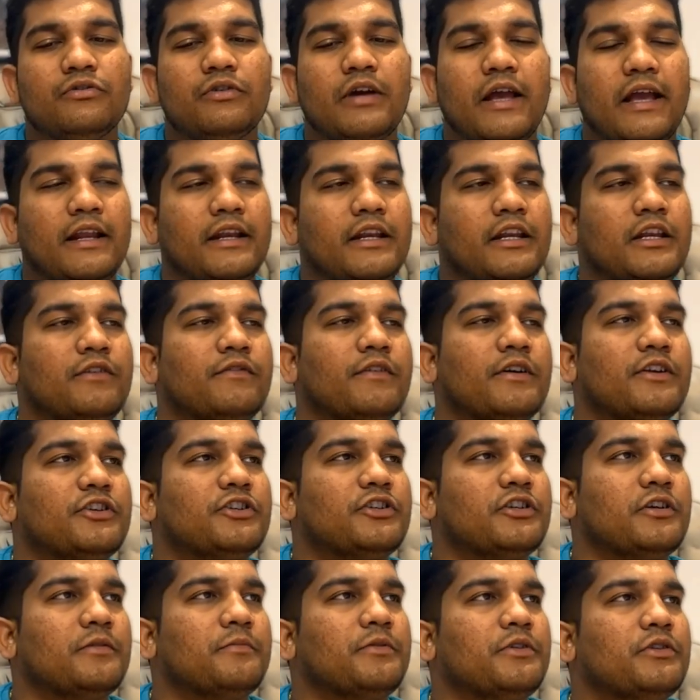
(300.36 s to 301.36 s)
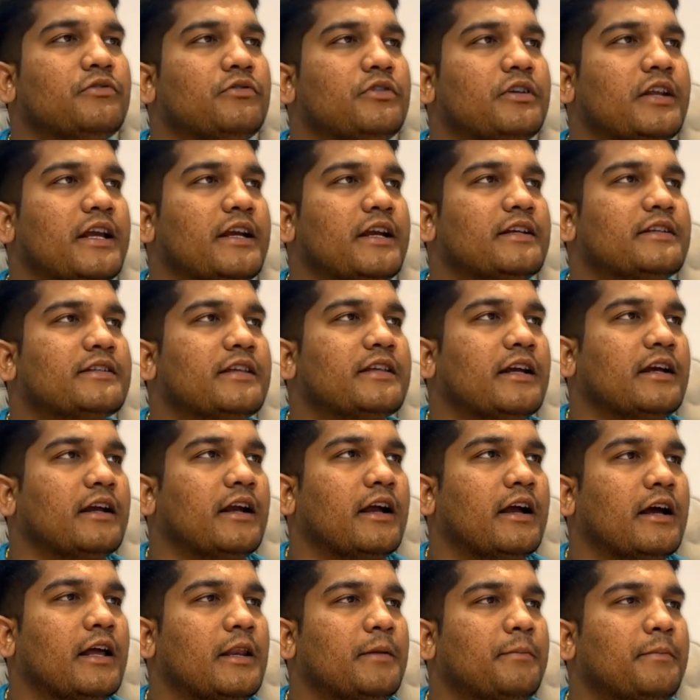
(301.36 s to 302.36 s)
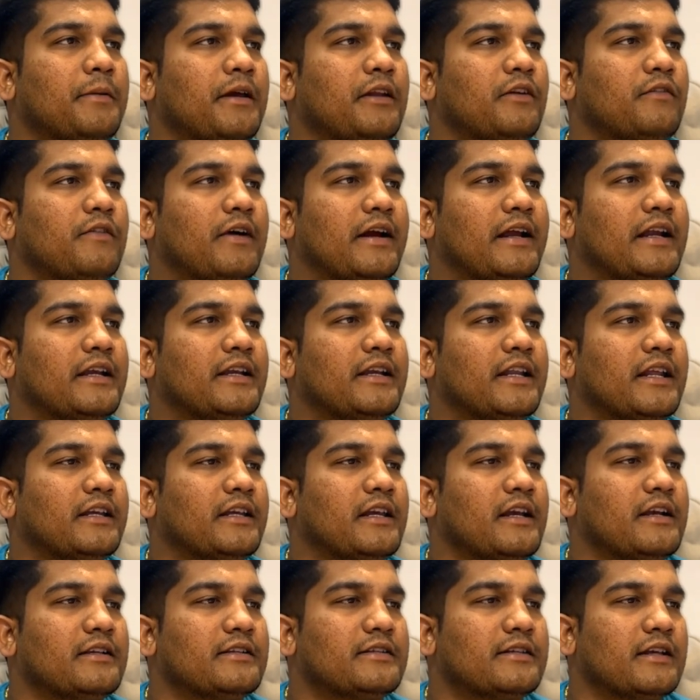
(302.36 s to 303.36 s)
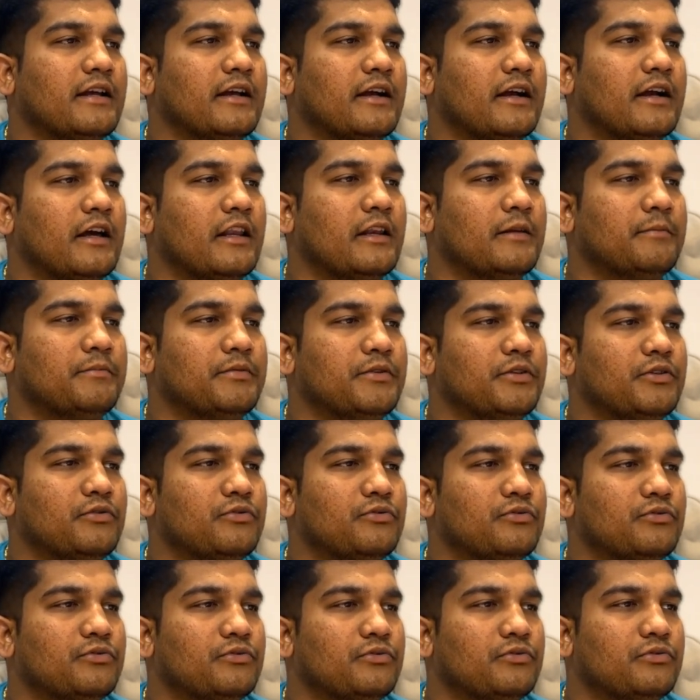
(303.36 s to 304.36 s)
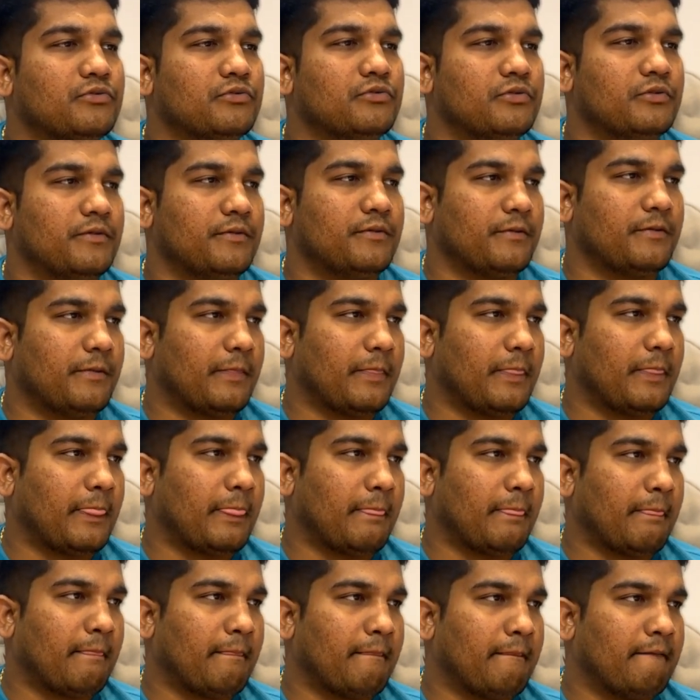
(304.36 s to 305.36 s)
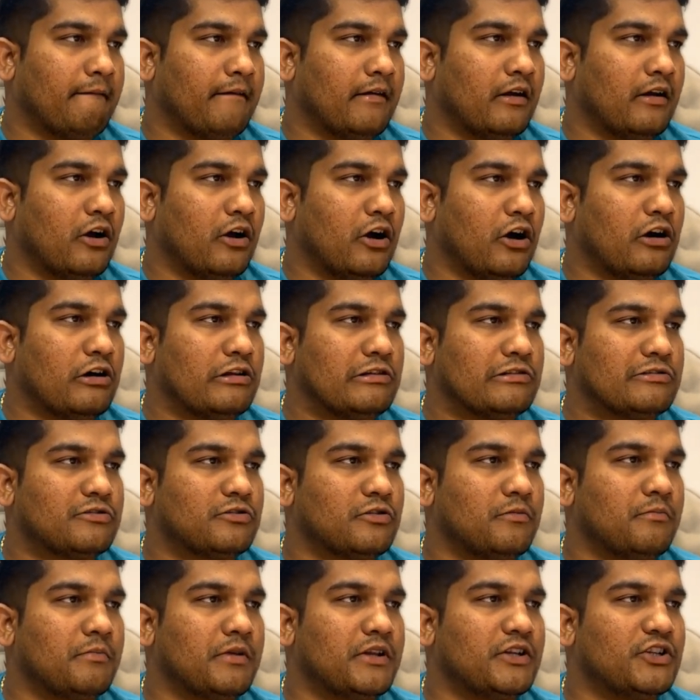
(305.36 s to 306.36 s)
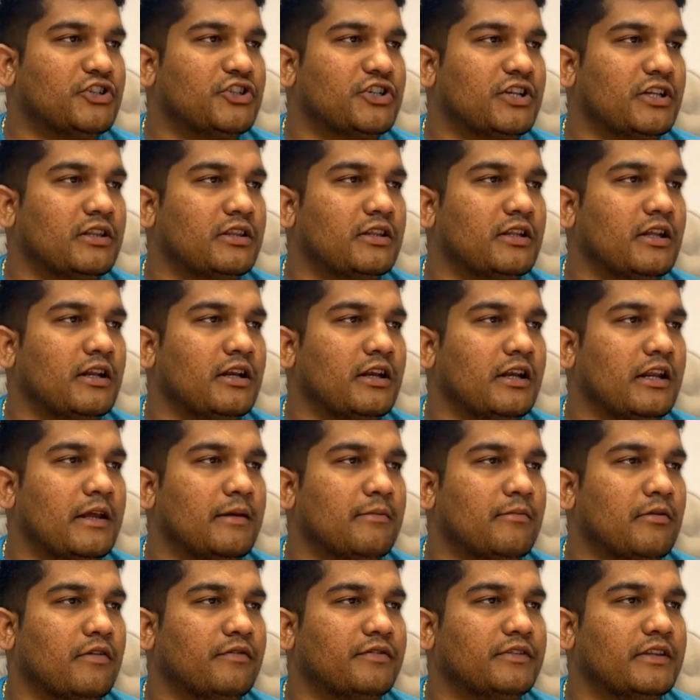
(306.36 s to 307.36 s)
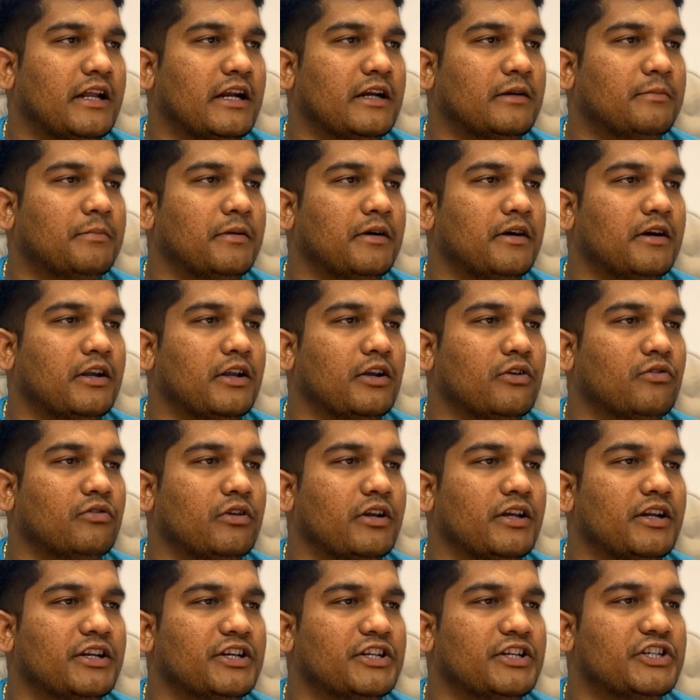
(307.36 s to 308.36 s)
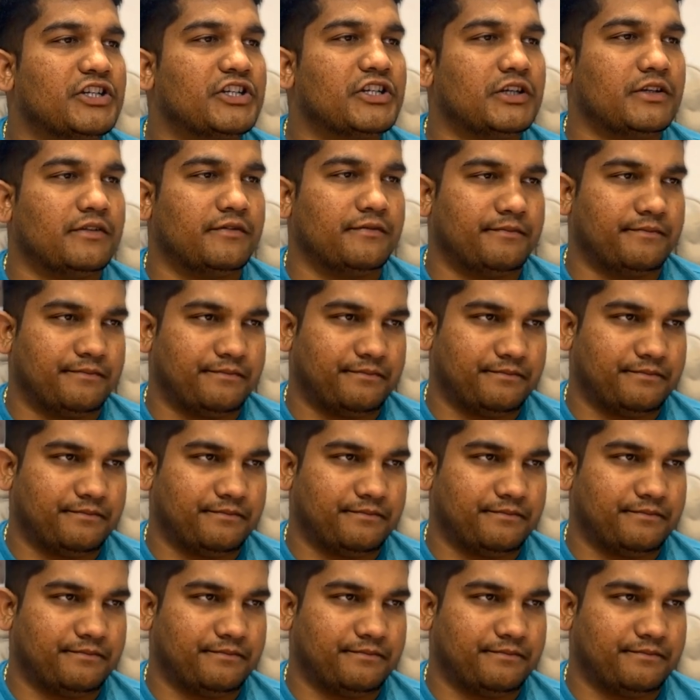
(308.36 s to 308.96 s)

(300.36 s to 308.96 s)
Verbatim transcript: do any worship, you take sankalp, and while taking sankalp, you also mention the name of that particular rishi.